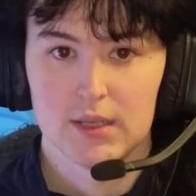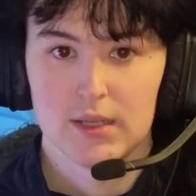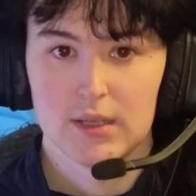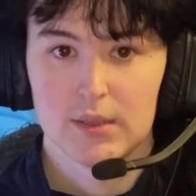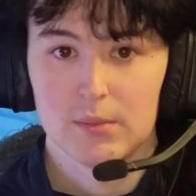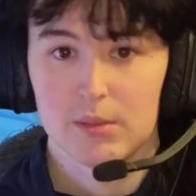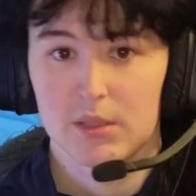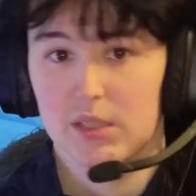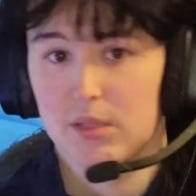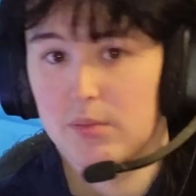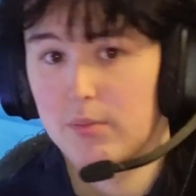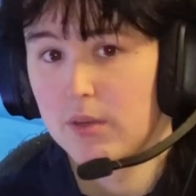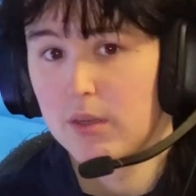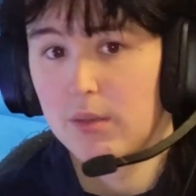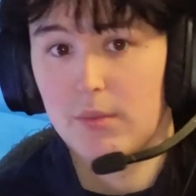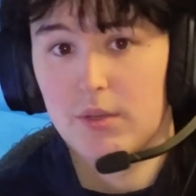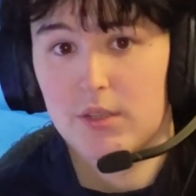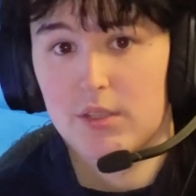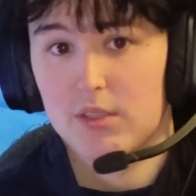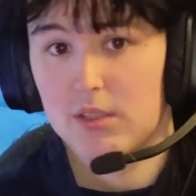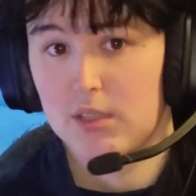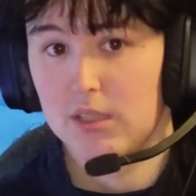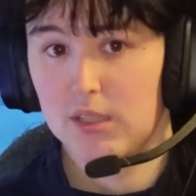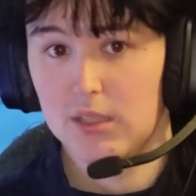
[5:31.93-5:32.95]
So that's pretty
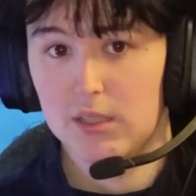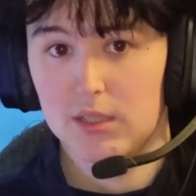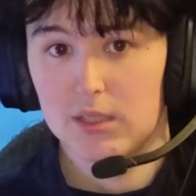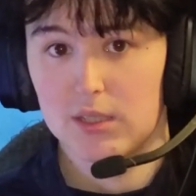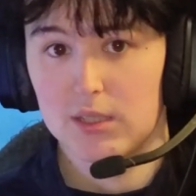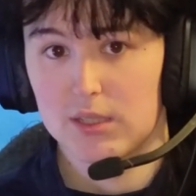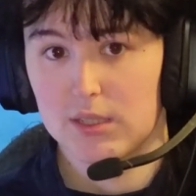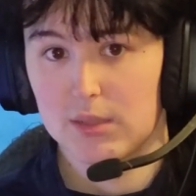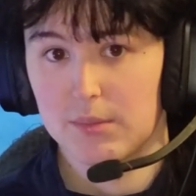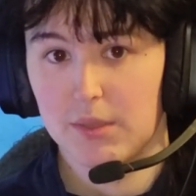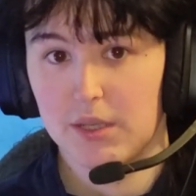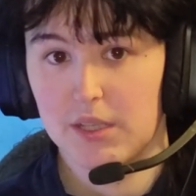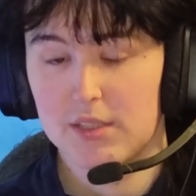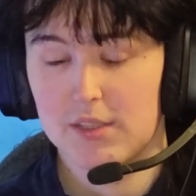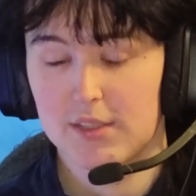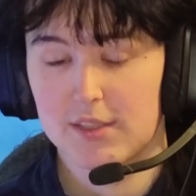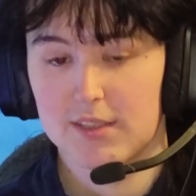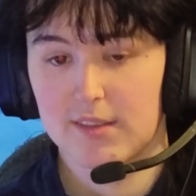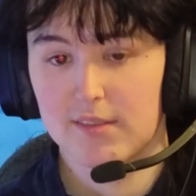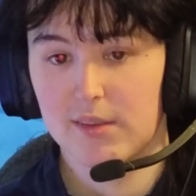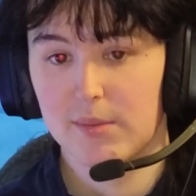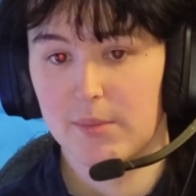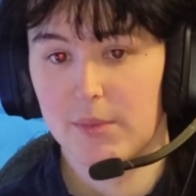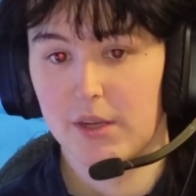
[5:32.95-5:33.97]
much the
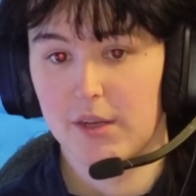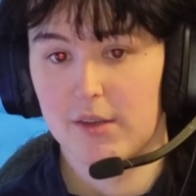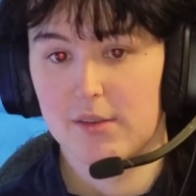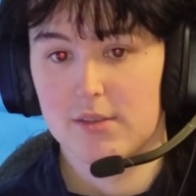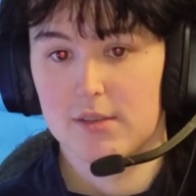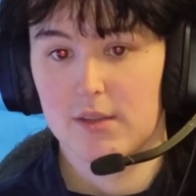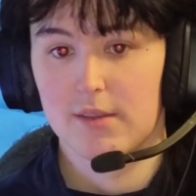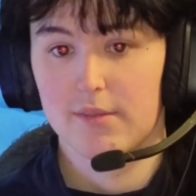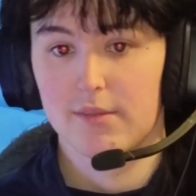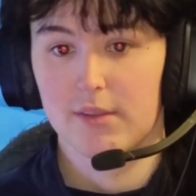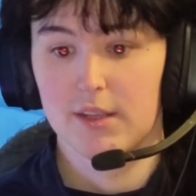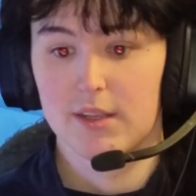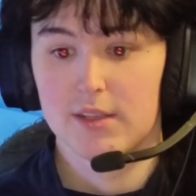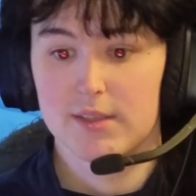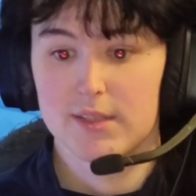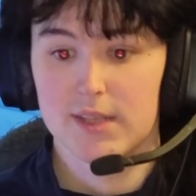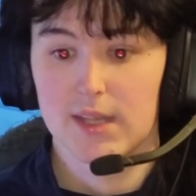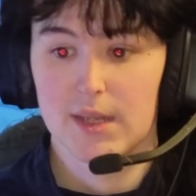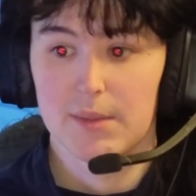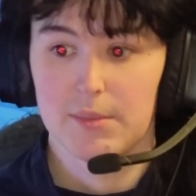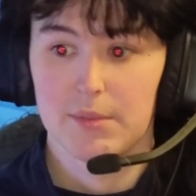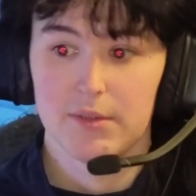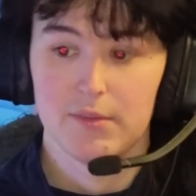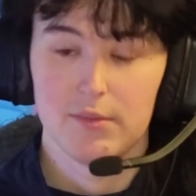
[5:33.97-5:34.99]
basics of the Microsoft Lens app.